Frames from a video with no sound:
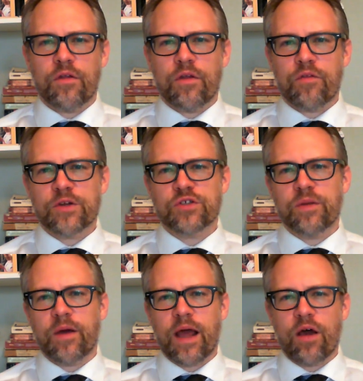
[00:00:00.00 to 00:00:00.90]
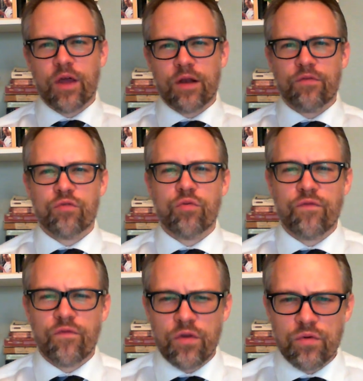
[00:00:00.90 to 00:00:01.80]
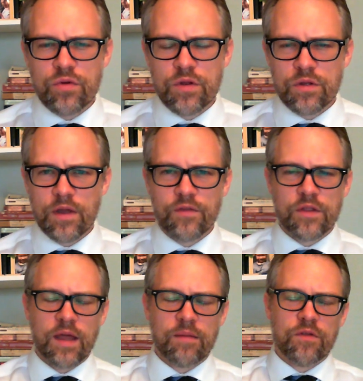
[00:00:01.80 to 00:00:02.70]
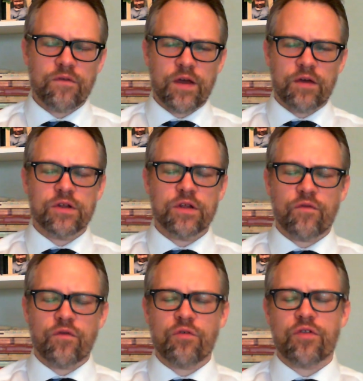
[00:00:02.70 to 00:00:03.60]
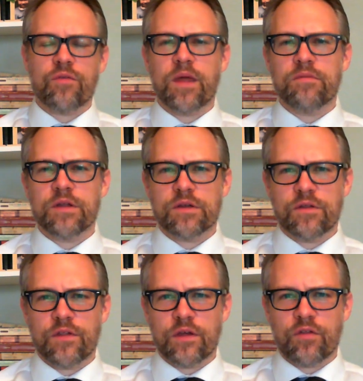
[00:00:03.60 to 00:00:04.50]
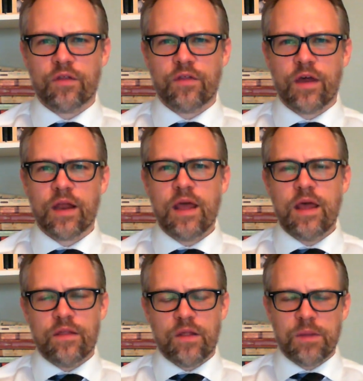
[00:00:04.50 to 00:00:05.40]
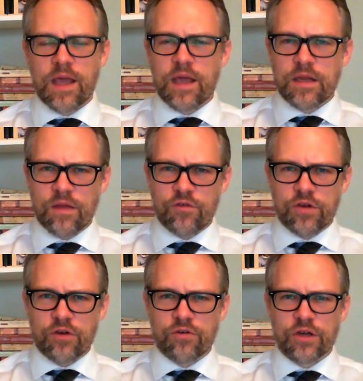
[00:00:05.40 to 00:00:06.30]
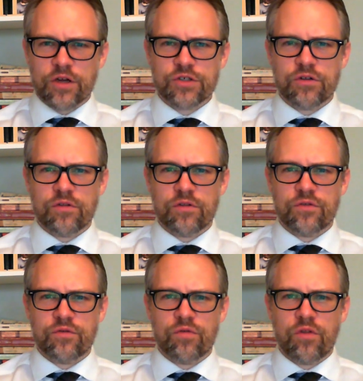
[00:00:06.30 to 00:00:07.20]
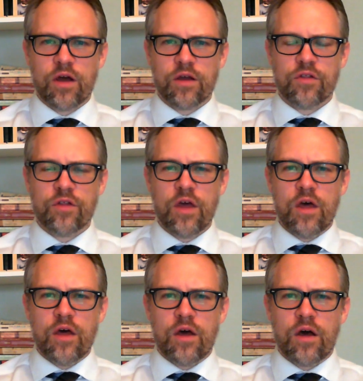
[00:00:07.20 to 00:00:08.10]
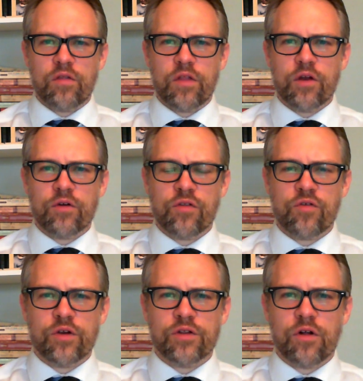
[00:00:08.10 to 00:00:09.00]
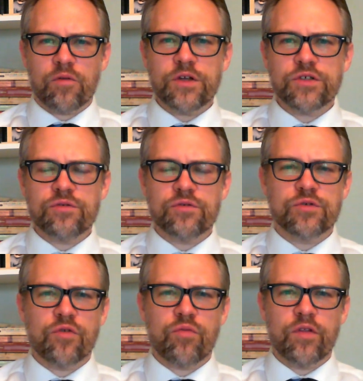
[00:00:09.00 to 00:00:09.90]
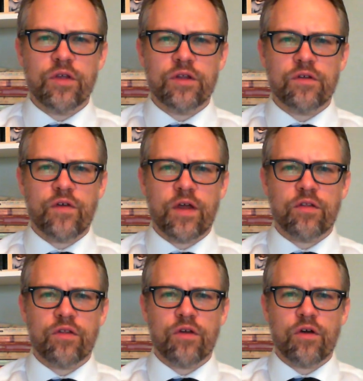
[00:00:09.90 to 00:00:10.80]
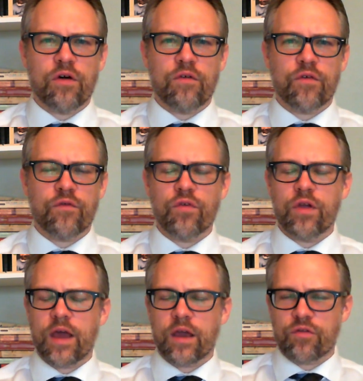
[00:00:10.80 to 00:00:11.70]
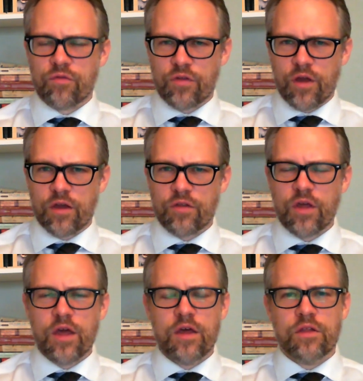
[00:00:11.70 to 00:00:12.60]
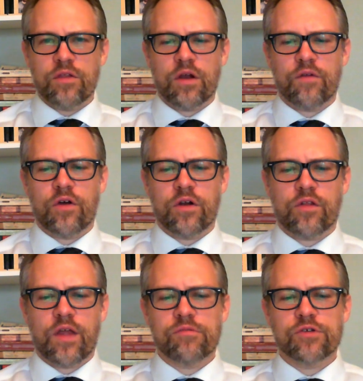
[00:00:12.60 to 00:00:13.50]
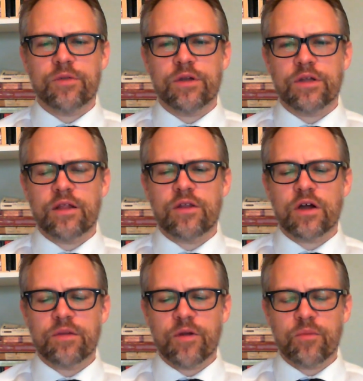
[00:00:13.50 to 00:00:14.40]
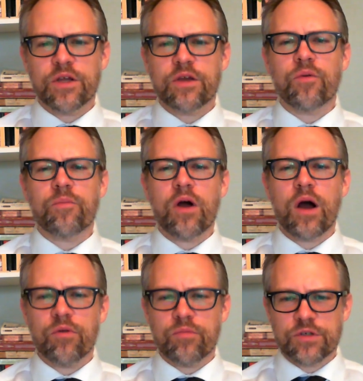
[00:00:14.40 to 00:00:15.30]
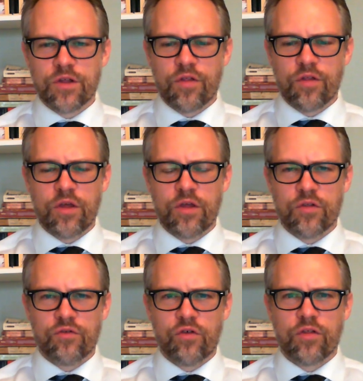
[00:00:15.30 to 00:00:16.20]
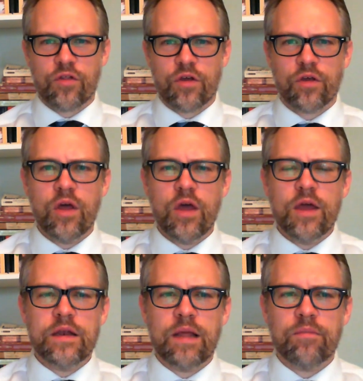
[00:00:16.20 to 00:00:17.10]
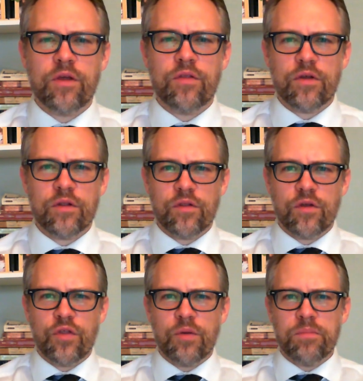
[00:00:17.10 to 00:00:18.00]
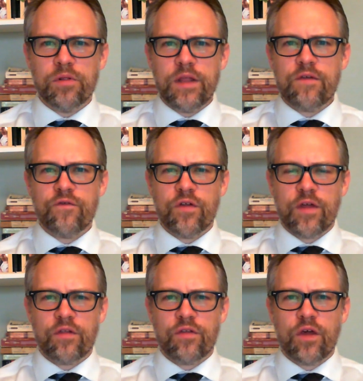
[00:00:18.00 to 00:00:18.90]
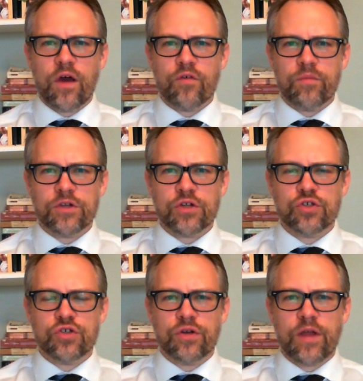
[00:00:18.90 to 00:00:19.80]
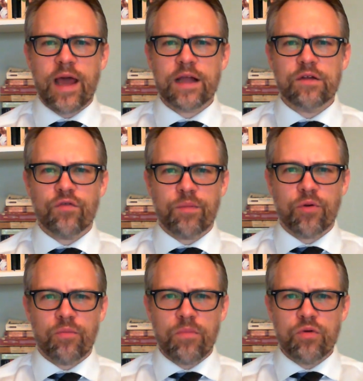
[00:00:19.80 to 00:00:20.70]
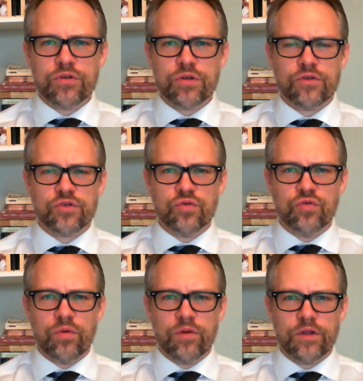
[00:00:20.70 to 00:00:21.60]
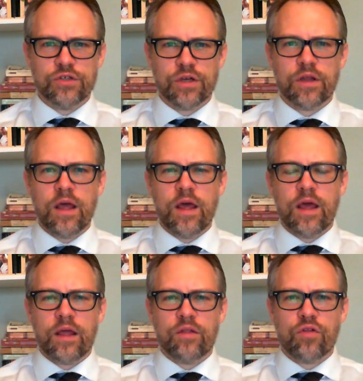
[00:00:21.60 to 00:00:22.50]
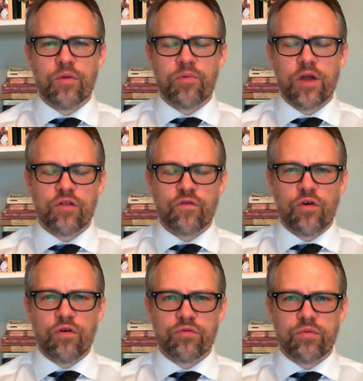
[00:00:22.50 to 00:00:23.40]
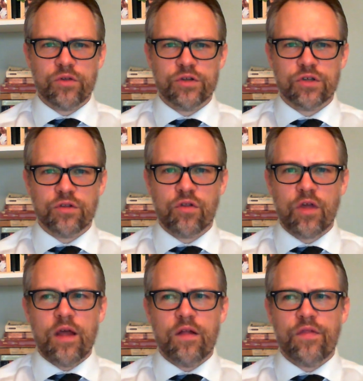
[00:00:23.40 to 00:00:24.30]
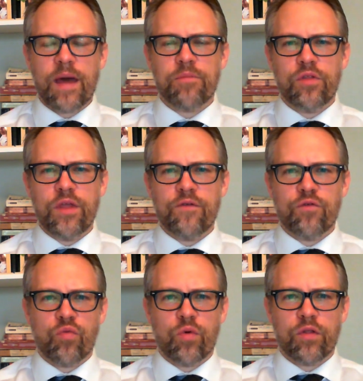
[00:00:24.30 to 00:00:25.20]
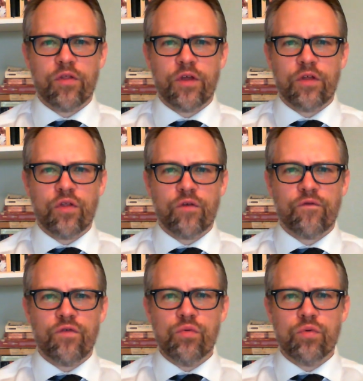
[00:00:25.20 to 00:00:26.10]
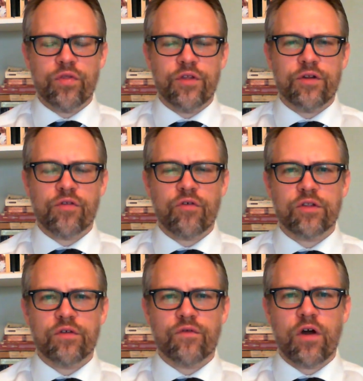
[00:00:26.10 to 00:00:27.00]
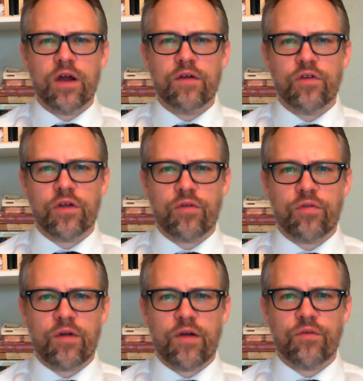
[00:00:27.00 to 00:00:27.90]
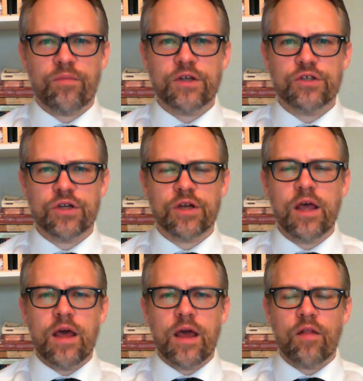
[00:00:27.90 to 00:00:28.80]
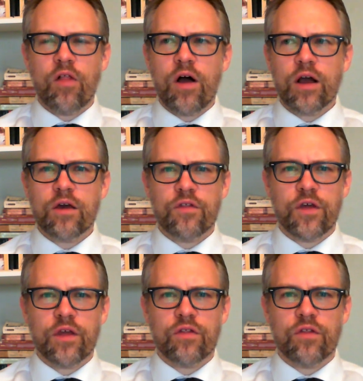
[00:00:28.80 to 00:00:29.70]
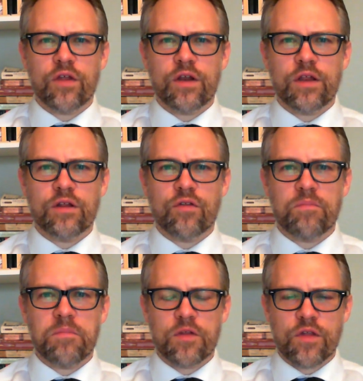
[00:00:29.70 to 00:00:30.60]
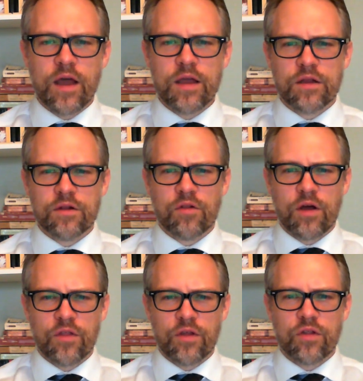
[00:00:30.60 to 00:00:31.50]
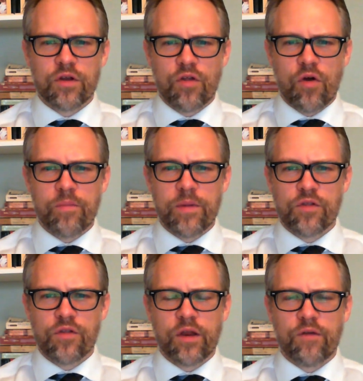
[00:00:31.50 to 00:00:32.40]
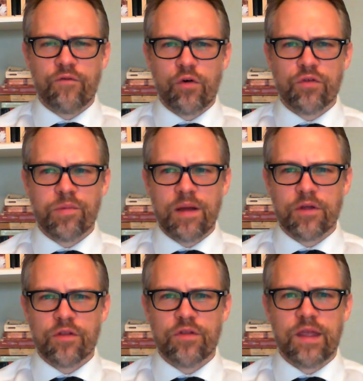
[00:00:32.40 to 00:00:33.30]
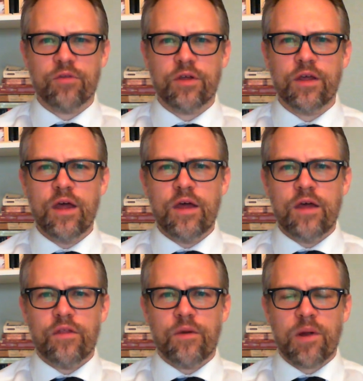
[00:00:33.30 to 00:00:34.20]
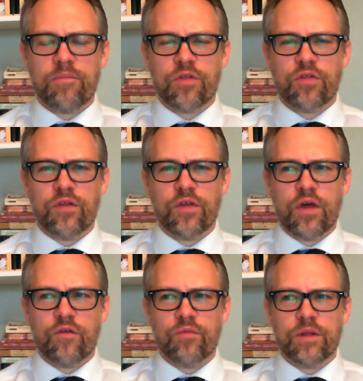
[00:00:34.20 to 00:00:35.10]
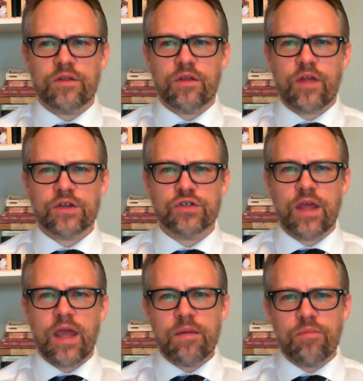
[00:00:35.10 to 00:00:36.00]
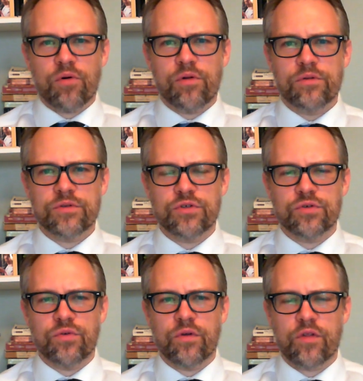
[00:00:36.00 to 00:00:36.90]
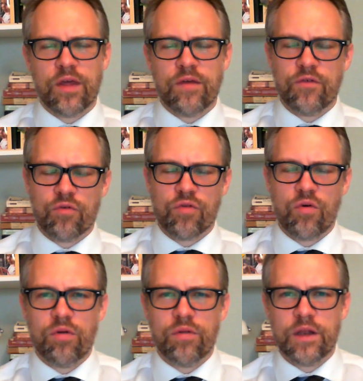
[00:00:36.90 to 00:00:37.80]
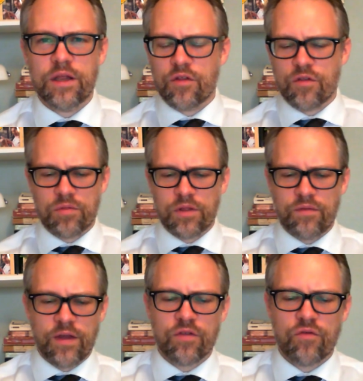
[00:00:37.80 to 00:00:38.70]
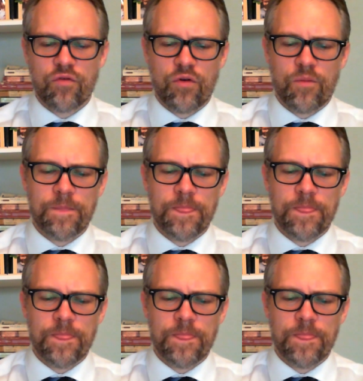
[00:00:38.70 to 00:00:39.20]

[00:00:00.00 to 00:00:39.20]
especially about how kind of this was viewed at the time of the founding, the First Amendment and things like that, and began to give you an introduction to Locke's letter concerning toleration, which is really a defense of free exercise, not of non-establishment. And I talked about the particular problem which he's addressing, namely the belief that the government should actively promote the true religion and suppress false religions. That belief was one of the things that fueled the destructive conflicts of the Reformation. And Locke thinks that it is misguided. Locke thinks that it's all based on a false premise, namely the premise that the government is actually able to save your soul. And he doesn't believe that's true.